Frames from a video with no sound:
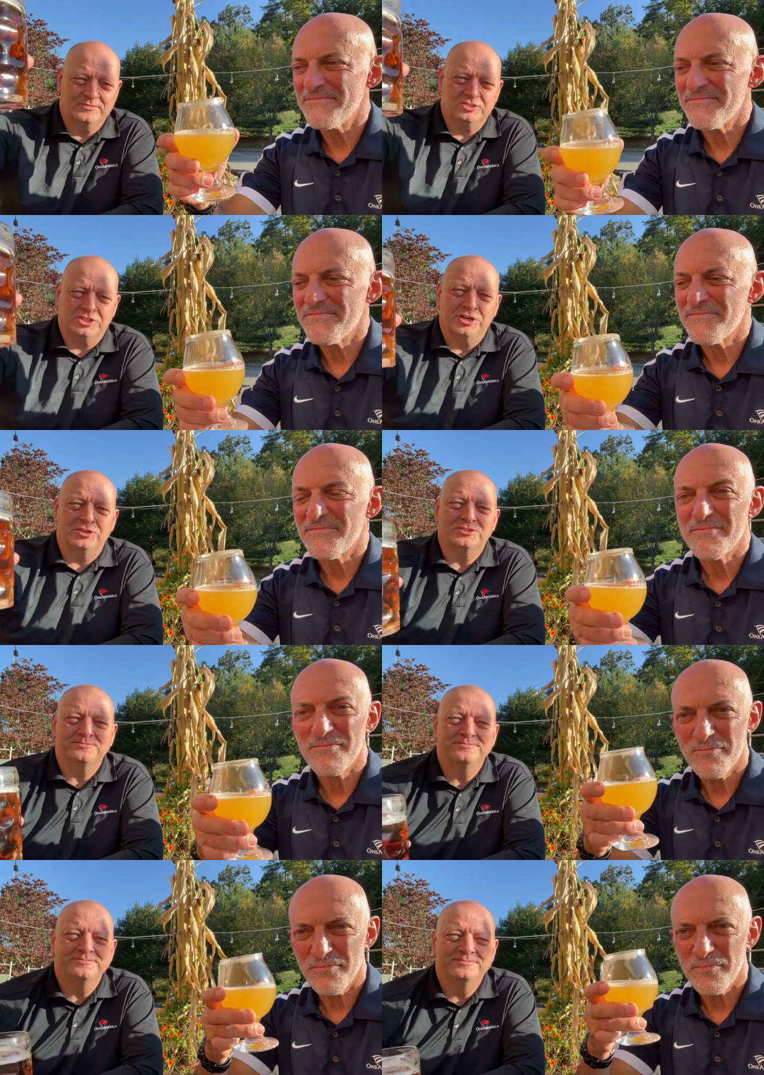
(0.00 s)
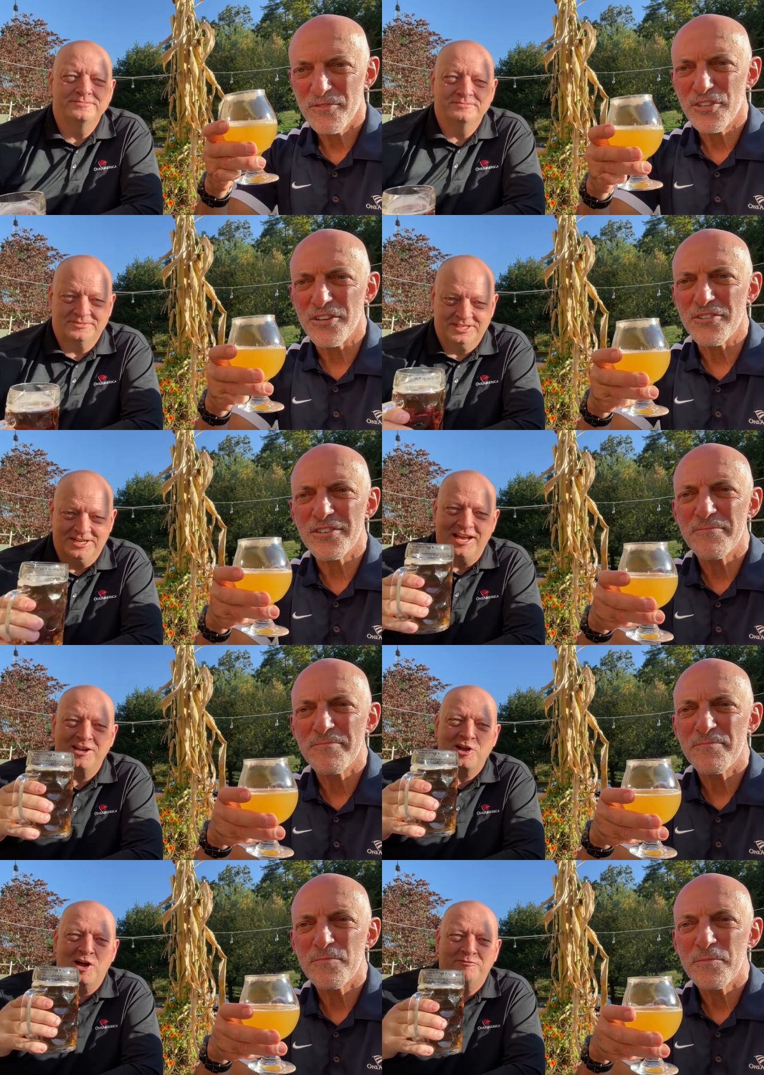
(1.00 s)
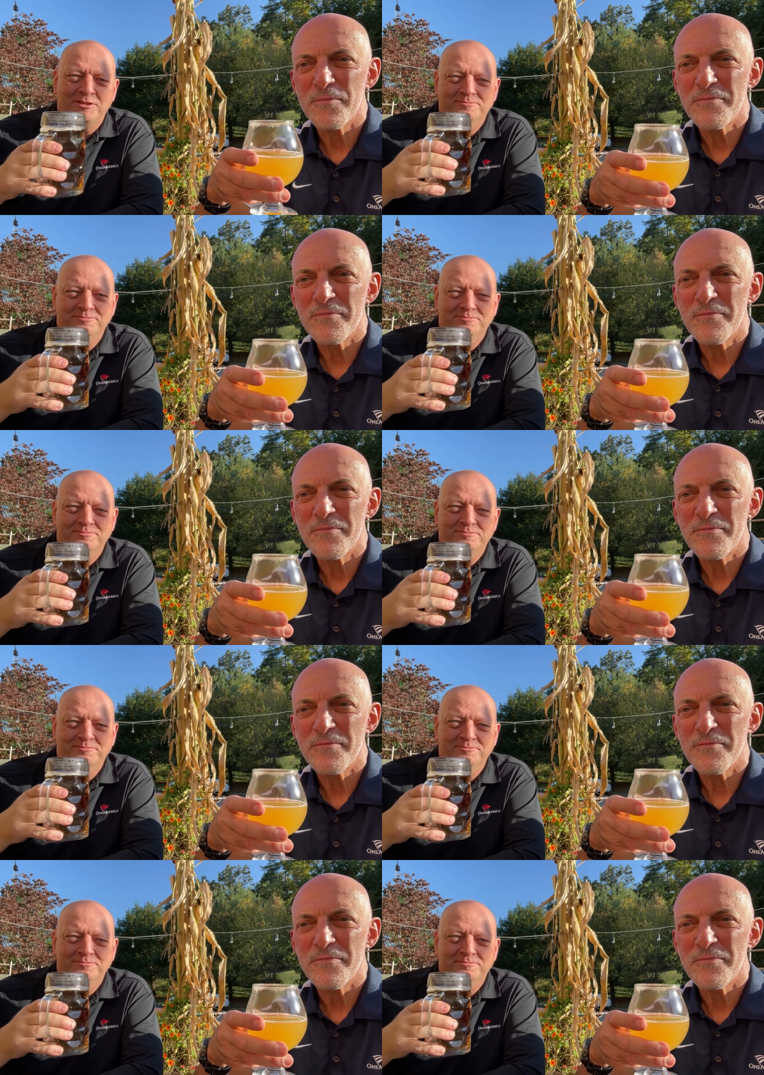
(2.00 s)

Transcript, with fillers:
Speaker 1: Cheers. Cheers. And it ain't coffee.